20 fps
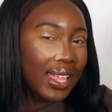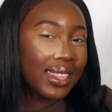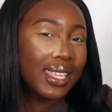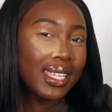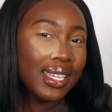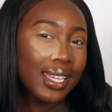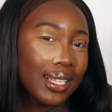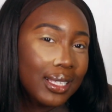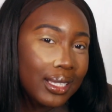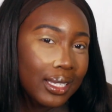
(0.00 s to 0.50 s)
I
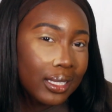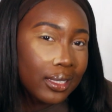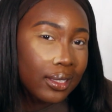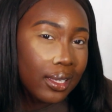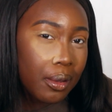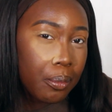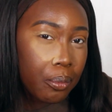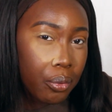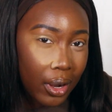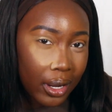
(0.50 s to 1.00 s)
think I need
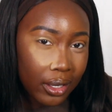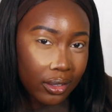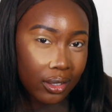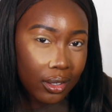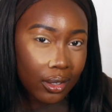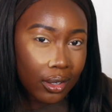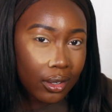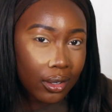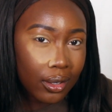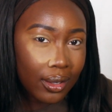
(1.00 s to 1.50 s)
a
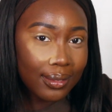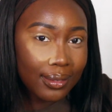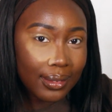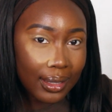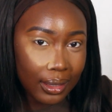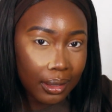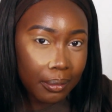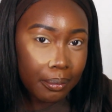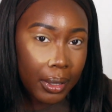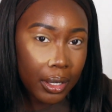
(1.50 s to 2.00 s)
brighter
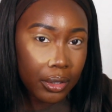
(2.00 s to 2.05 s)
setting